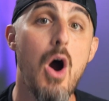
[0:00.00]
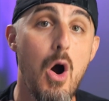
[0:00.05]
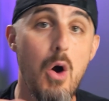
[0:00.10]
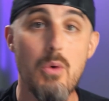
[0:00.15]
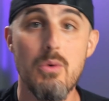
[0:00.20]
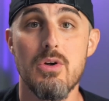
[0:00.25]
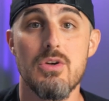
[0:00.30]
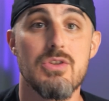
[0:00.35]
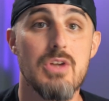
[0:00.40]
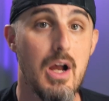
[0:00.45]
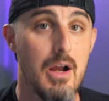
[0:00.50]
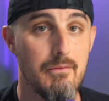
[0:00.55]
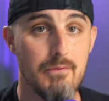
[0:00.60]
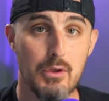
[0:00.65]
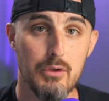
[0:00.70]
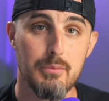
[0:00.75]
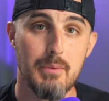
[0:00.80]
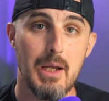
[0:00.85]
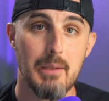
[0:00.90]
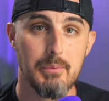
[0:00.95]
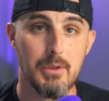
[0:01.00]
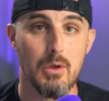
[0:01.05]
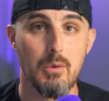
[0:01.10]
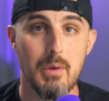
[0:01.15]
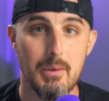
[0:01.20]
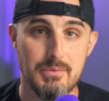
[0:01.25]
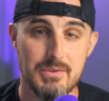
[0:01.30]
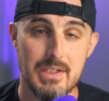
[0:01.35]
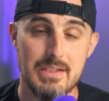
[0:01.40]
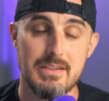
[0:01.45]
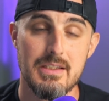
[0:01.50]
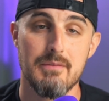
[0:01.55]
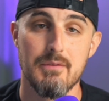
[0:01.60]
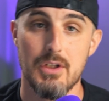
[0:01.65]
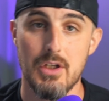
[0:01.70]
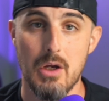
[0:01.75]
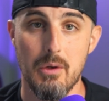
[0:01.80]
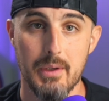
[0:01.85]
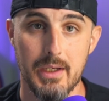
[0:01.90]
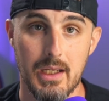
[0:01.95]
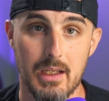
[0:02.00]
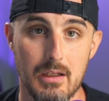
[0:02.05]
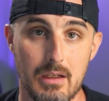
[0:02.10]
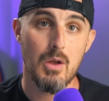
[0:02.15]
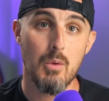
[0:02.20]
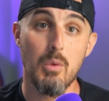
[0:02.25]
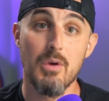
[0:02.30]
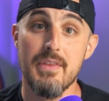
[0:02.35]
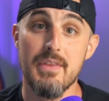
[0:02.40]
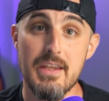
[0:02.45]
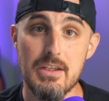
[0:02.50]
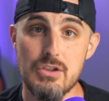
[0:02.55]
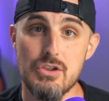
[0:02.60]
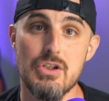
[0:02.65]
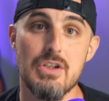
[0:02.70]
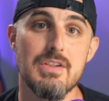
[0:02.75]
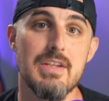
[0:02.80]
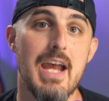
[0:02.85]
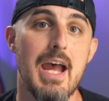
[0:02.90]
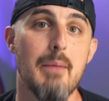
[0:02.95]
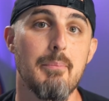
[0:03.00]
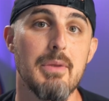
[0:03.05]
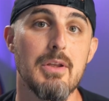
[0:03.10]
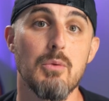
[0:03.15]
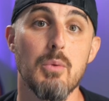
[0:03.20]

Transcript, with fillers: owners of those popular websites even knowing it. Well, this just happened